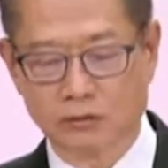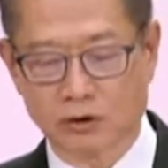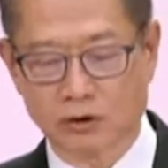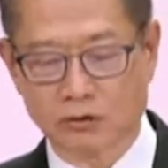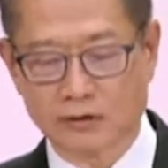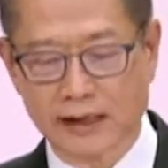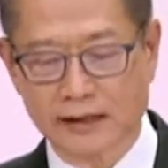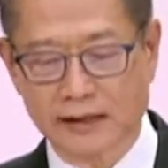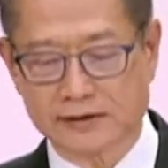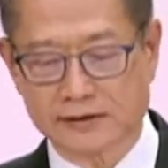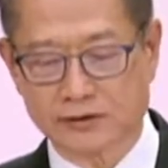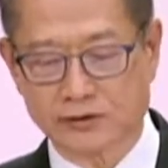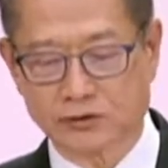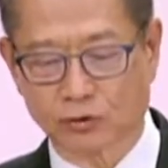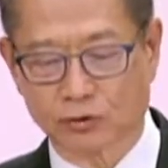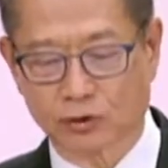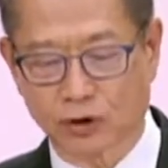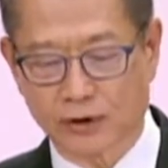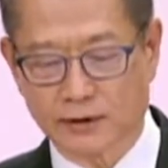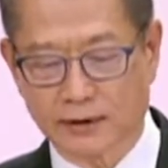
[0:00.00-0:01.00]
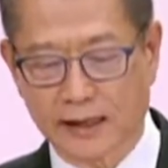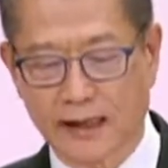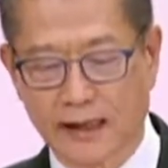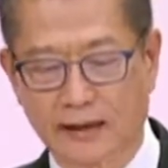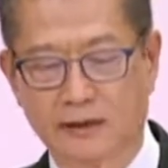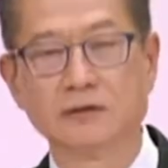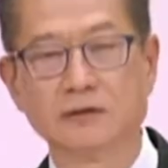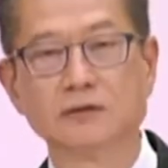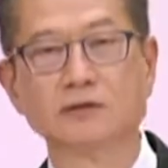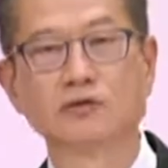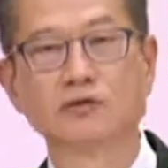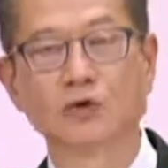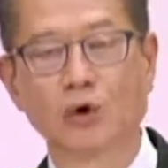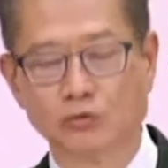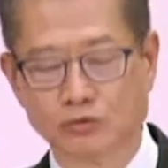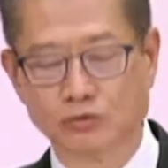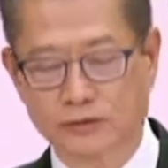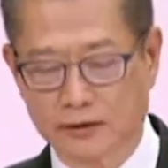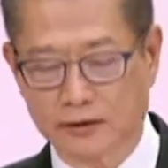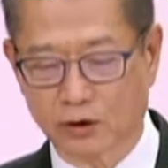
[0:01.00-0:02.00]
Under the dual circulation strategy,
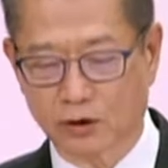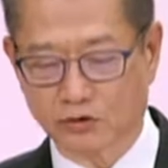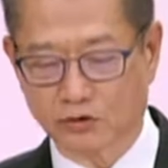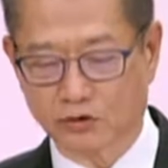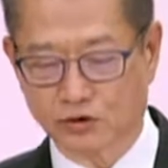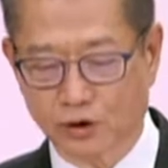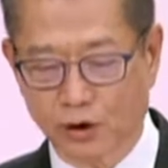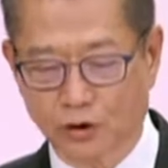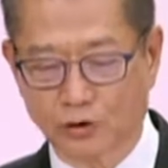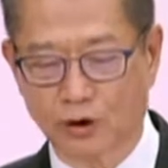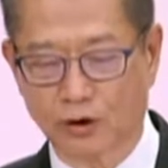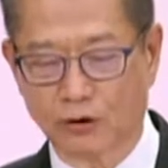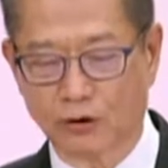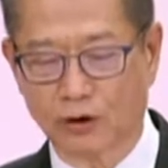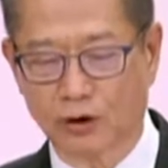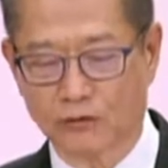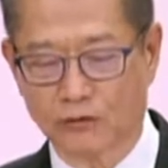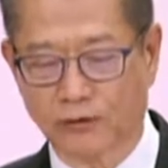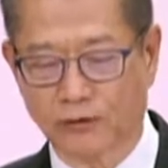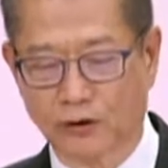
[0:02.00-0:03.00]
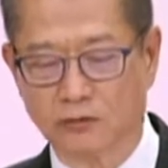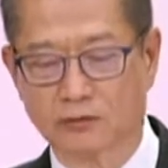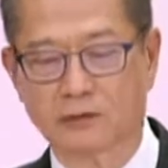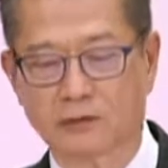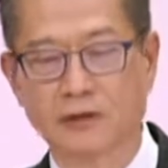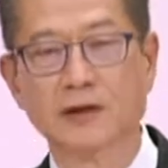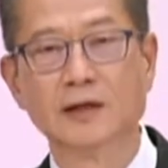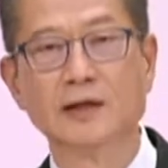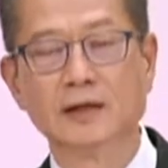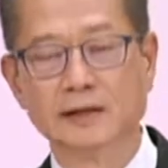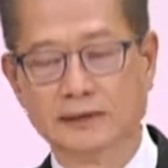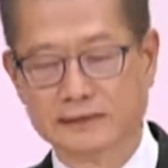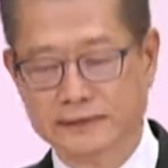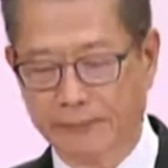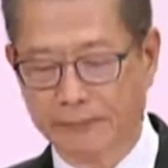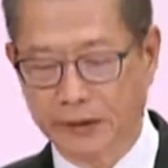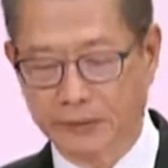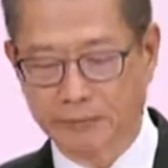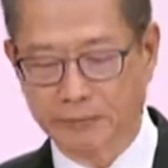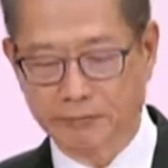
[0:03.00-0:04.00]
our country's continuous reform,
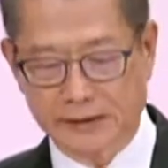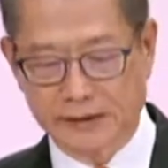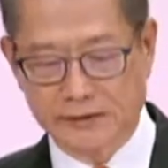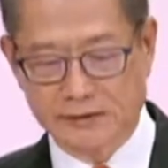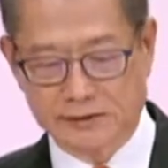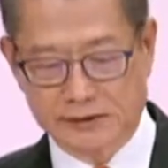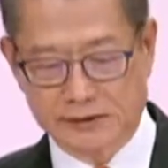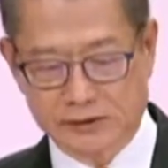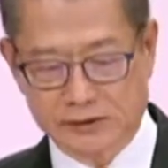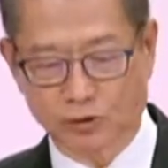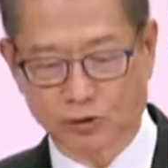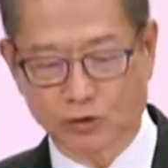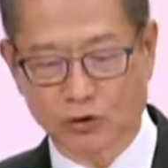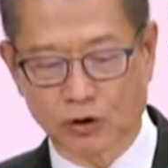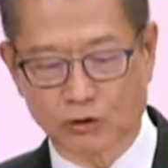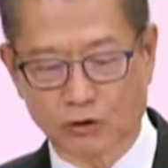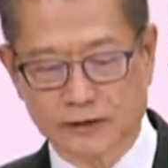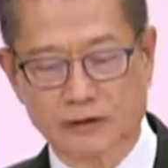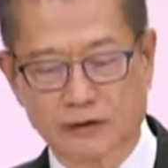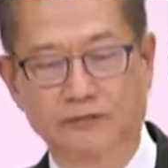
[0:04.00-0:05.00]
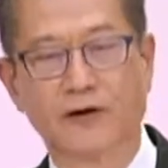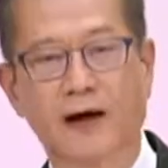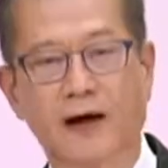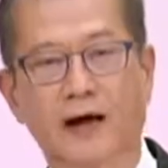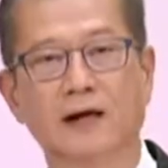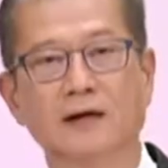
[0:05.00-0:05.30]
high-quality two-way opening up,